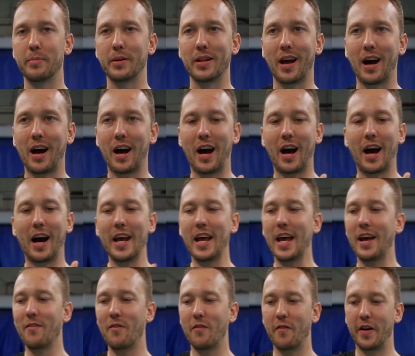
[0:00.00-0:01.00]
But I
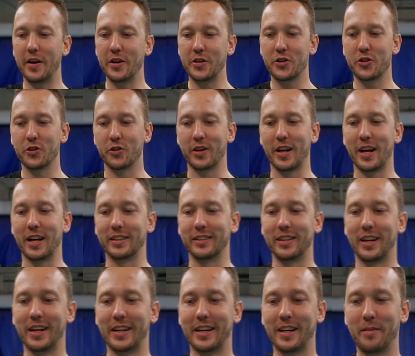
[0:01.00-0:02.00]
have very short hands.
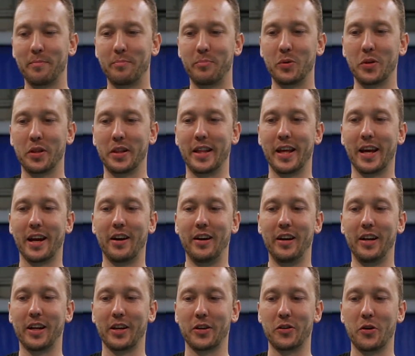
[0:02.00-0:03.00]
I cannot put it there
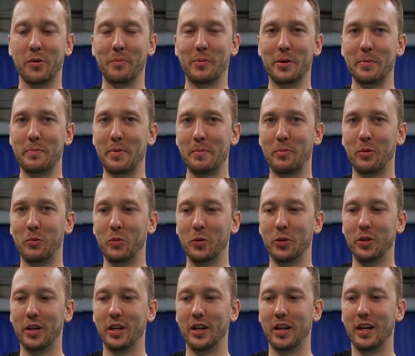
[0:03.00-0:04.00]
like normally people
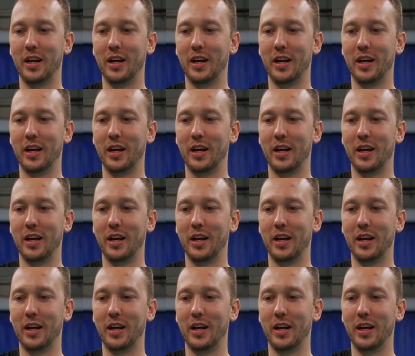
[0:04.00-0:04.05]
would.